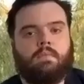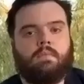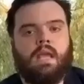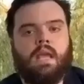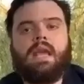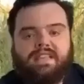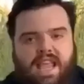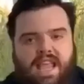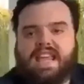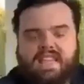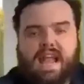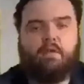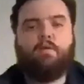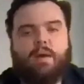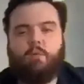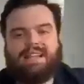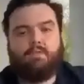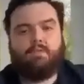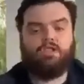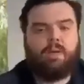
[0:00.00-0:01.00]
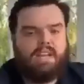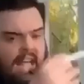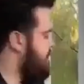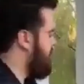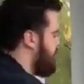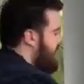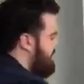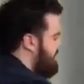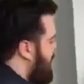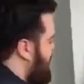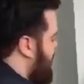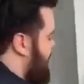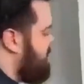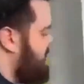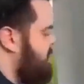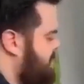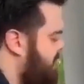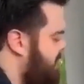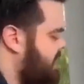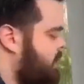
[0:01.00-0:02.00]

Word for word: No mentorship or gatekeeping, we